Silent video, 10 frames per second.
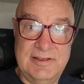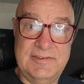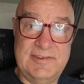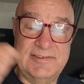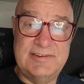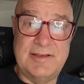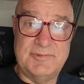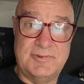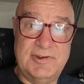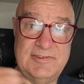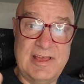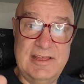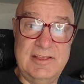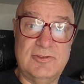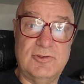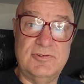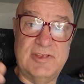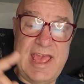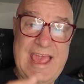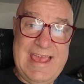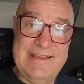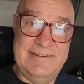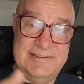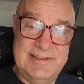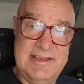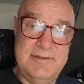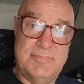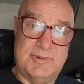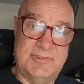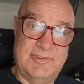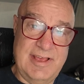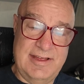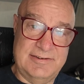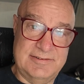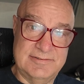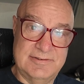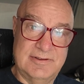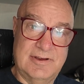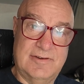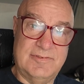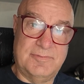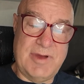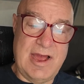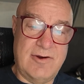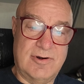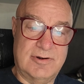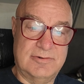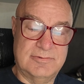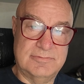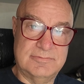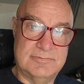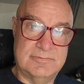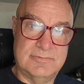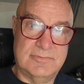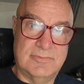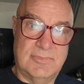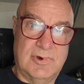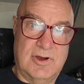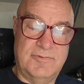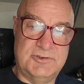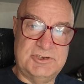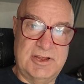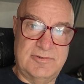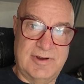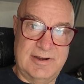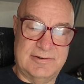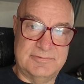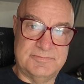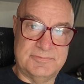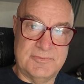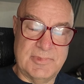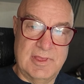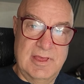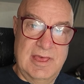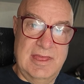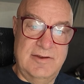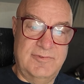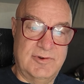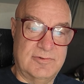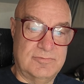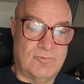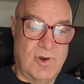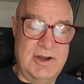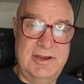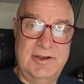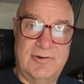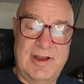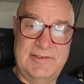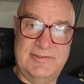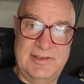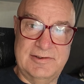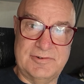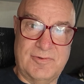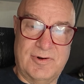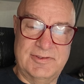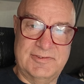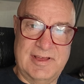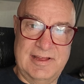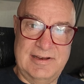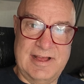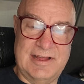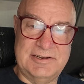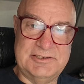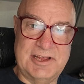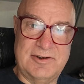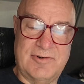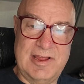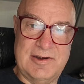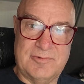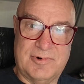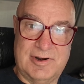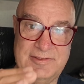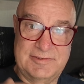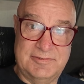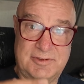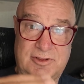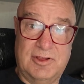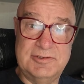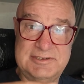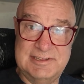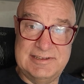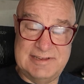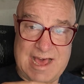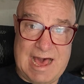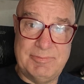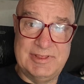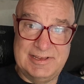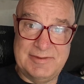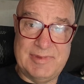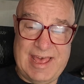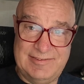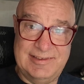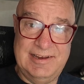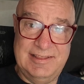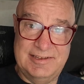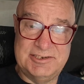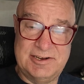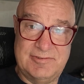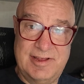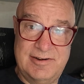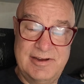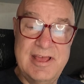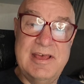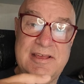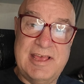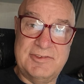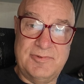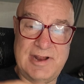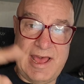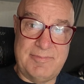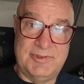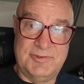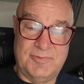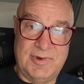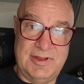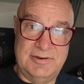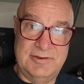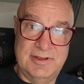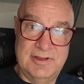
6 times 3, you lose 18% of the power of your generator. And if you're running your AC in quartzsite on a generator where it's close to the top of the capacity of the generator, guess what happens when